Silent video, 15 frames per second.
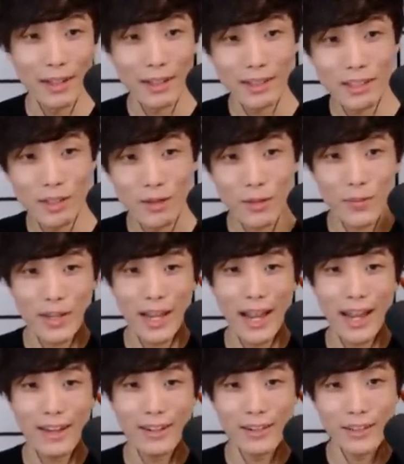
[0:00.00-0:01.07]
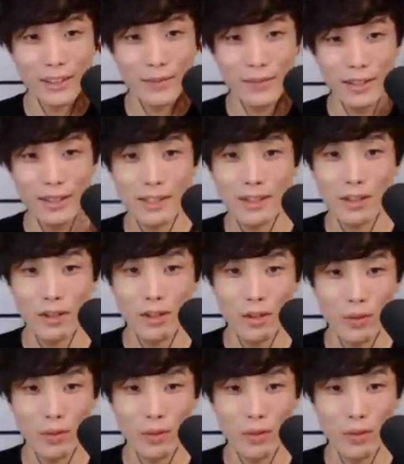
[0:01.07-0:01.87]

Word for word: This is from Canners. This is a little